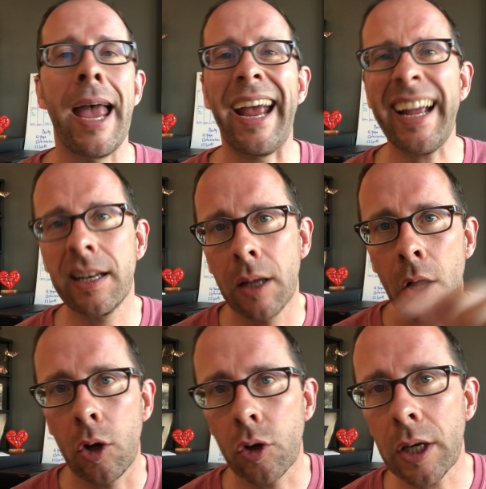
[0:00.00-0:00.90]
And
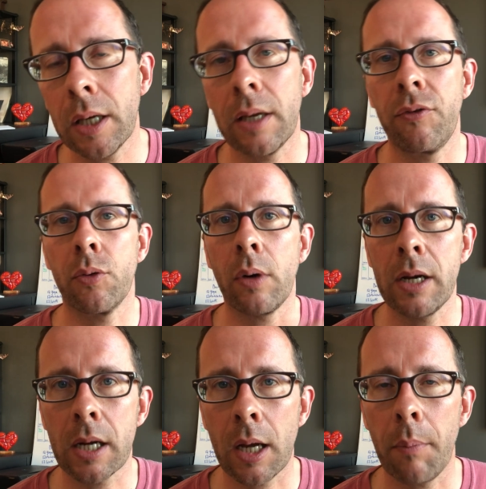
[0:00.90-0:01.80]
look at, if you're
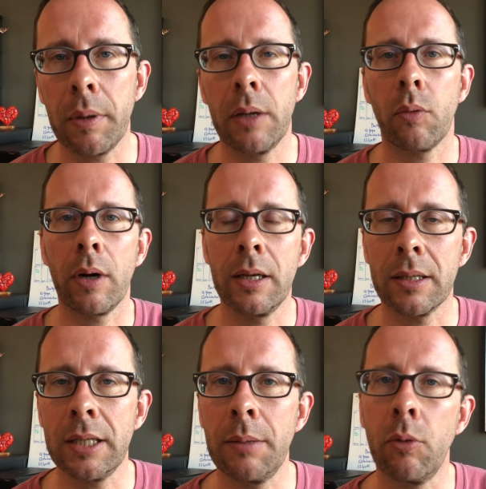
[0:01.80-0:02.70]
running a company or running a
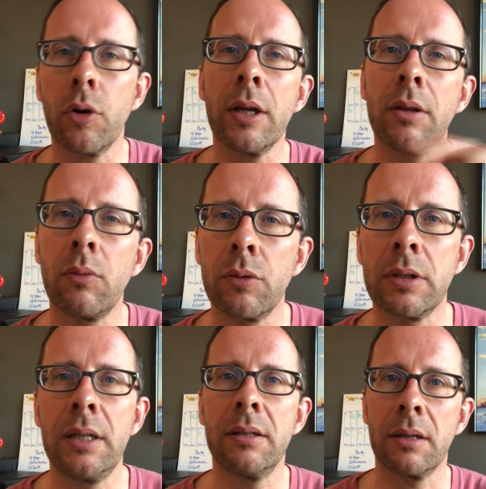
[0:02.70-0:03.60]
team, look at the
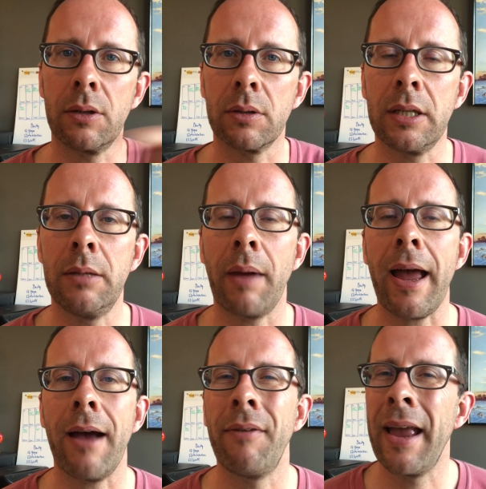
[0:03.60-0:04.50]
routines that your team
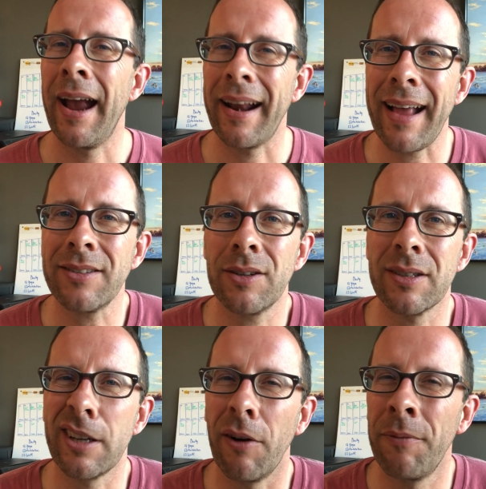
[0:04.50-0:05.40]
have and ask
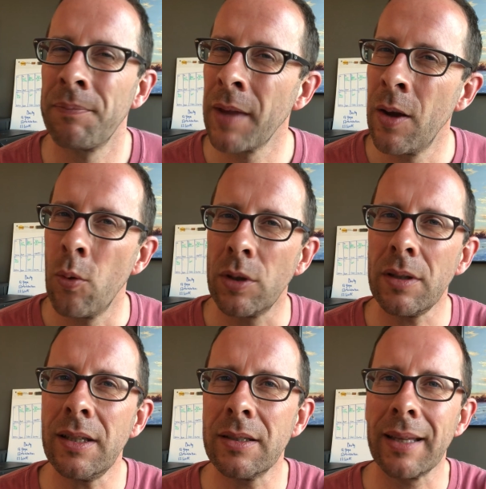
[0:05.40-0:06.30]
yourself, which
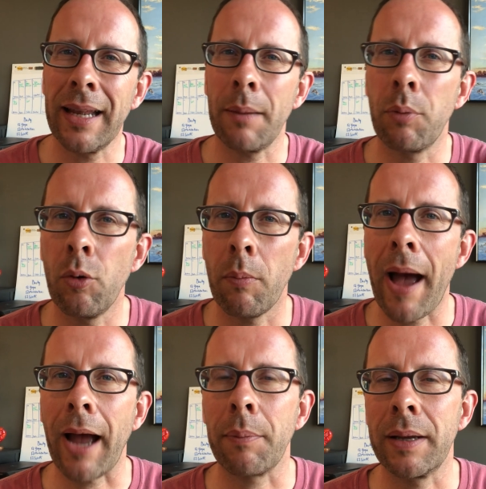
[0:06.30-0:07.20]
of these can I pull back?